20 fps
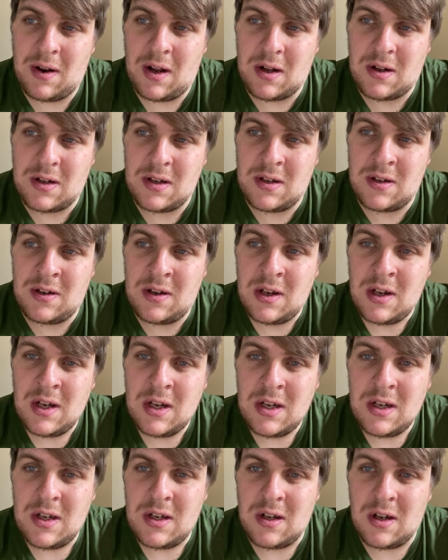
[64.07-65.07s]
and I can
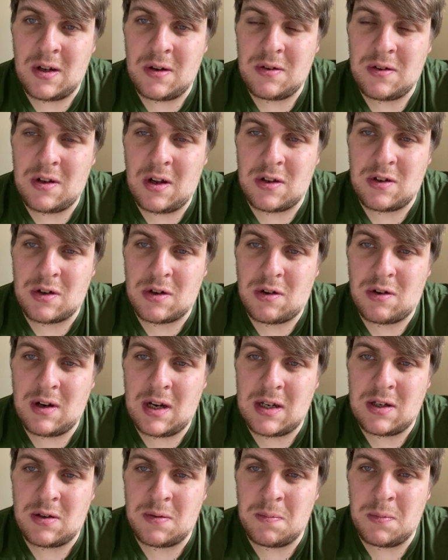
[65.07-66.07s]
start to
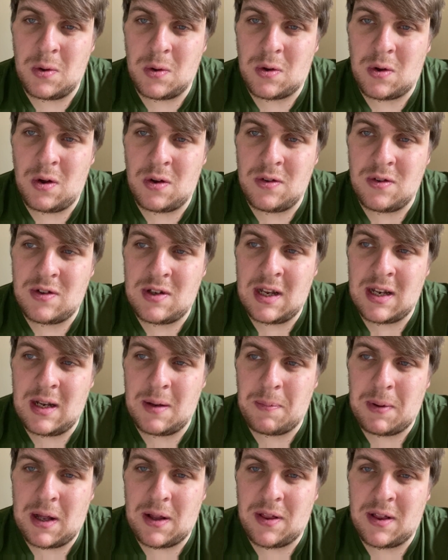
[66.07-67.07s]
create some more content
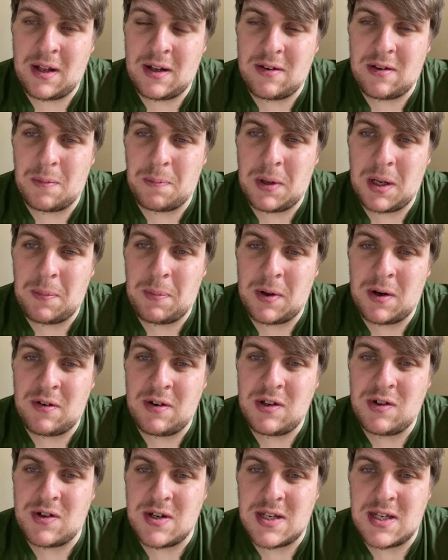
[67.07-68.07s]
about things that people are
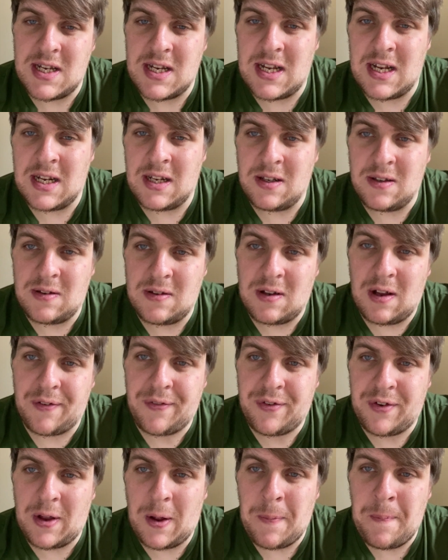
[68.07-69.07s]
interested in and
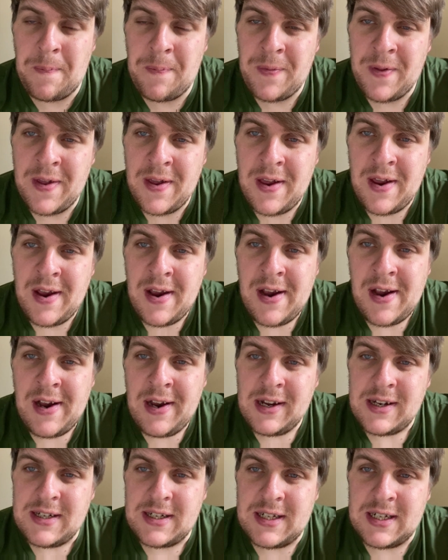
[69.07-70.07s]
stuff. So
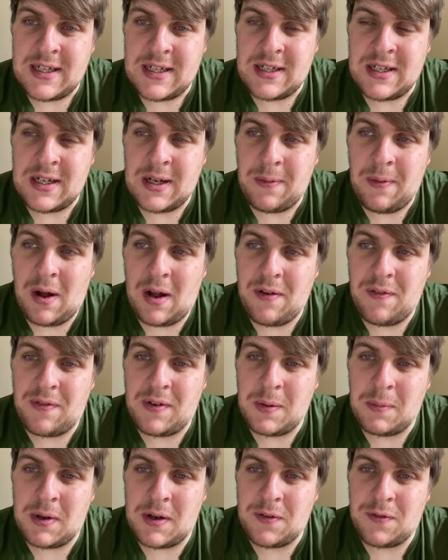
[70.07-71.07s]

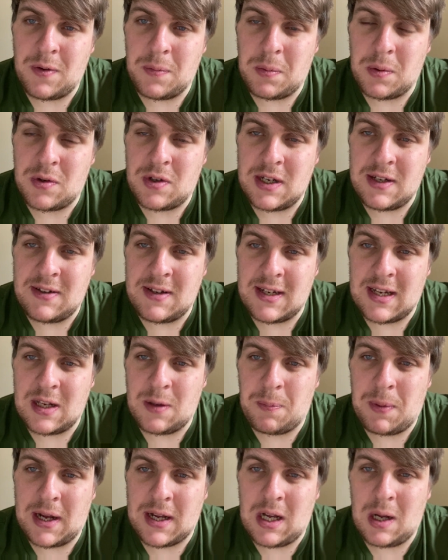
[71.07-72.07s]
hopefully when the football season
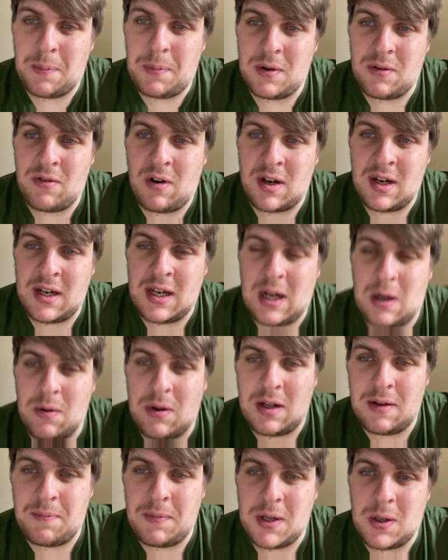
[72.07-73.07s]
gets back up and running, that will
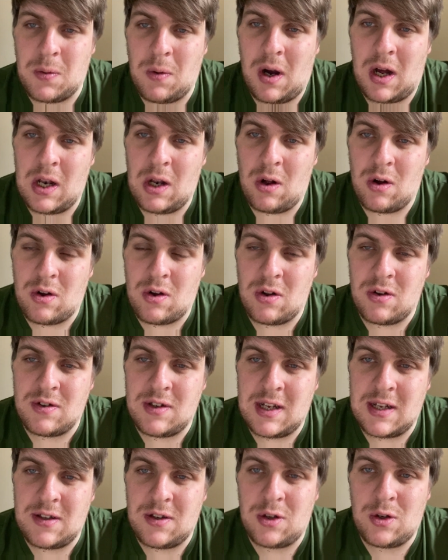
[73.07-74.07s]
give me quite a lot of
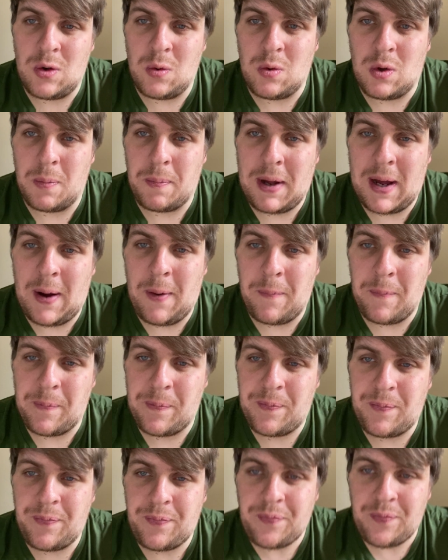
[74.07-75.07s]
content to talk about.
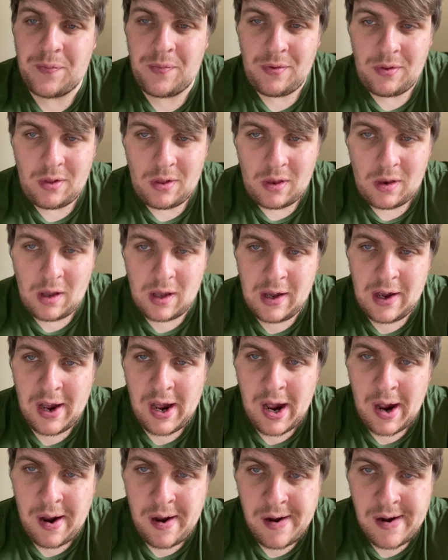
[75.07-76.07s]

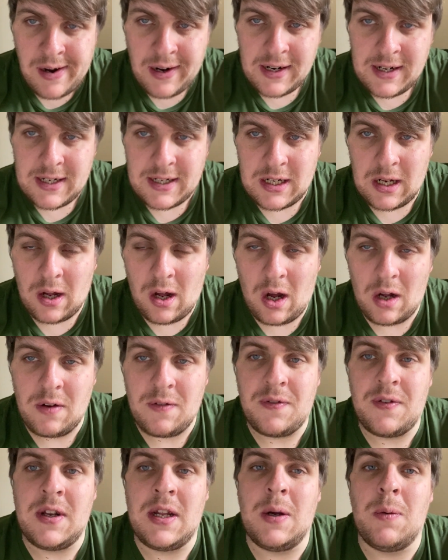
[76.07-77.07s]

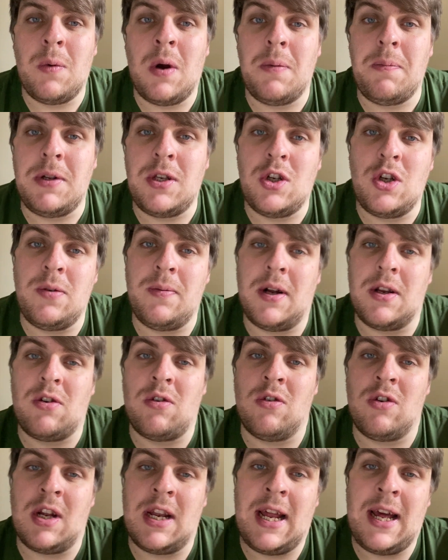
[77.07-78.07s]
Hopefully it won't be too much
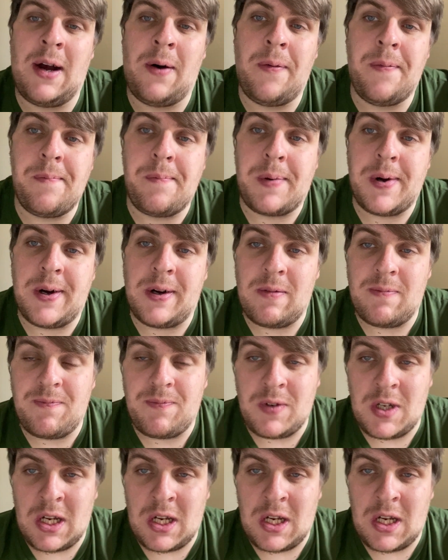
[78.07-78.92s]
longer now, but